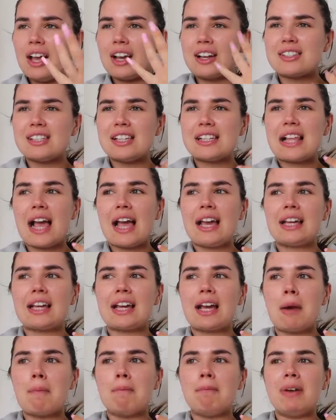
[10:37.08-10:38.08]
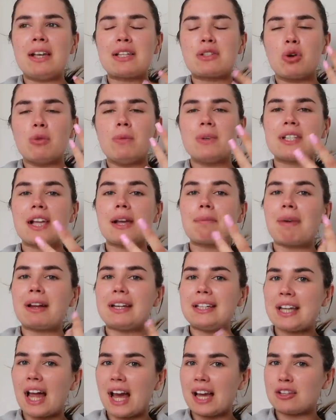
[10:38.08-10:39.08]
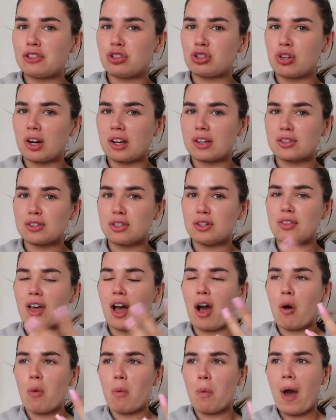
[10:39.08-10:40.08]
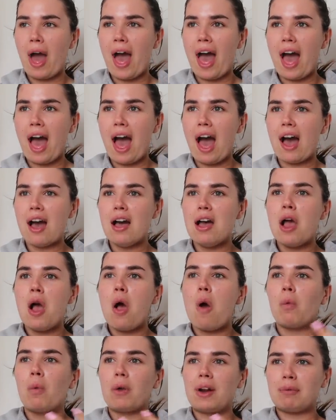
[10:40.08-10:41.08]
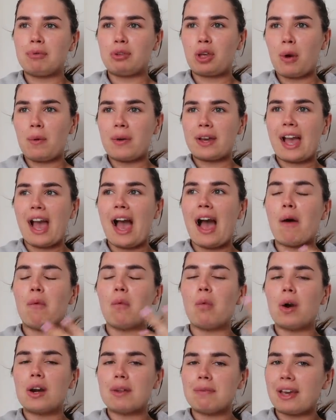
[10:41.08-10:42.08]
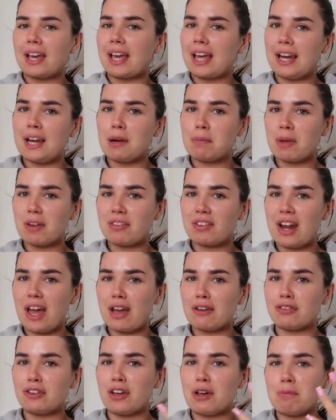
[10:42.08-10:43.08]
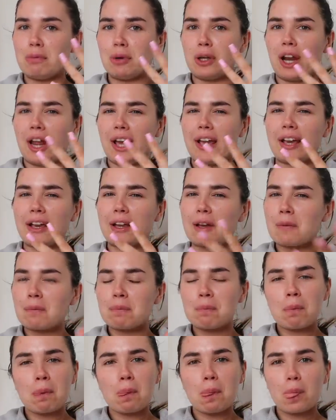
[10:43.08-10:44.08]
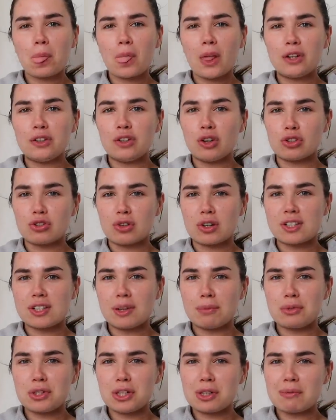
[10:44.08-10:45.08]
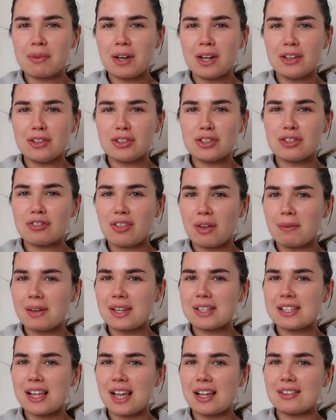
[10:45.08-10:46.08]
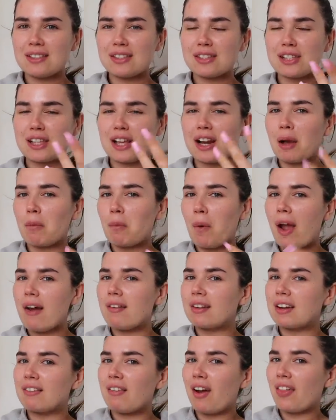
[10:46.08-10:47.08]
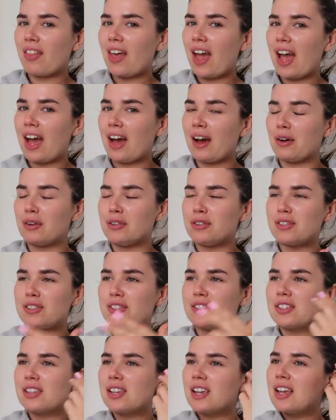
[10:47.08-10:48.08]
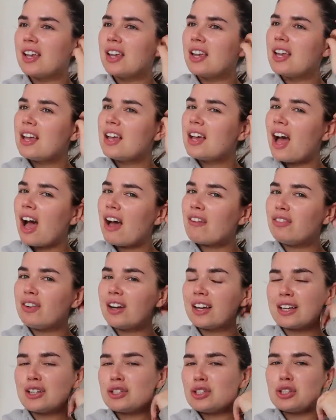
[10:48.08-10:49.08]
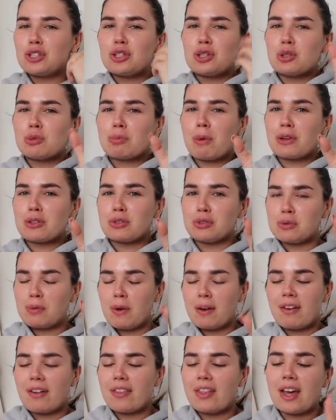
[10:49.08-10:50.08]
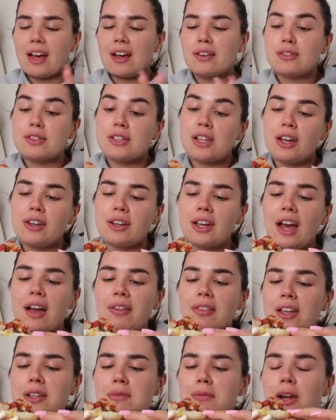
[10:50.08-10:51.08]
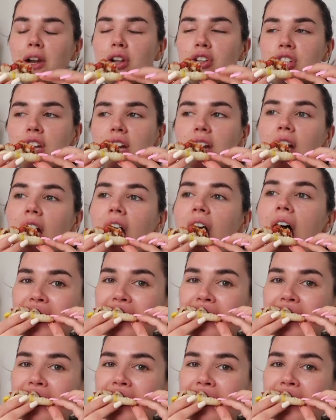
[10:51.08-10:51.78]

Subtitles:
Because it's like, it's almost like my nice tracksuit that I'll wear when I'm going out, want to make a little bit of an effort, but like not dress up too much, if that makes sense. So like wearing it around the house, I feel like it's just too special to wear around the house. So yeah, that's my logic.